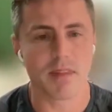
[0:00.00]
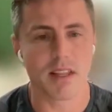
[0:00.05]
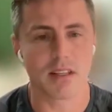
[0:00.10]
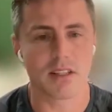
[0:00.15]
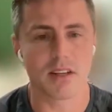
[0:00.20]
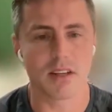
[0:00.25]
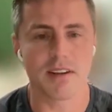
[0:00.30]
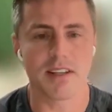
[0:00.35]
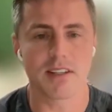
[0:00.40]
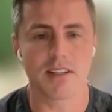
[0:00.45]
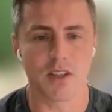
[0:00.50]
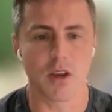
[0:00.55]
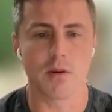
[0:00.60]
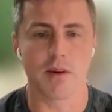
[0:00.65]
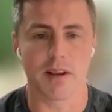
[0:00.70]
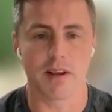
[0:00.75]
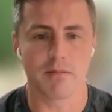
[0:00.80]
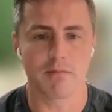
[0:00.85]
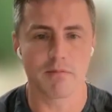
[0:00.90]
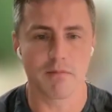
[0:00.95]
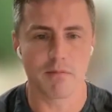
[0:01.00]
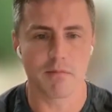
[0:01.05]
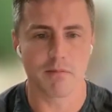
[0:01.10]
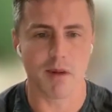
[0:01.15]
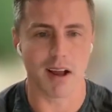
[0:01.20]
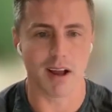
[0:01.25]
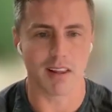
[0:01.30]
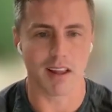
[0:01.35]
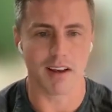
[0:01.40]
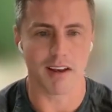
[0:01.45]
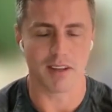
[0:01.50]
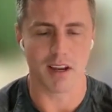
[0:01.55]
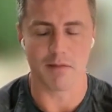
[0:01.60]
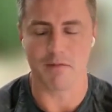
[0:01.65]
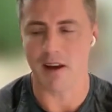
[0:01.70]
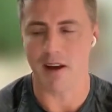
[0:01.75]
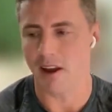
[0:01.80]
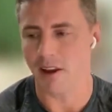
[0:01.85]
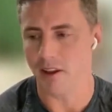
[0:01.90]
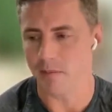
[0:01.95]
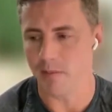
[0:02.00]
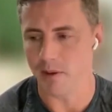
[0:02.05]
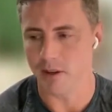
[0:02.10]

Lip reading: So they're skewing my lifetime value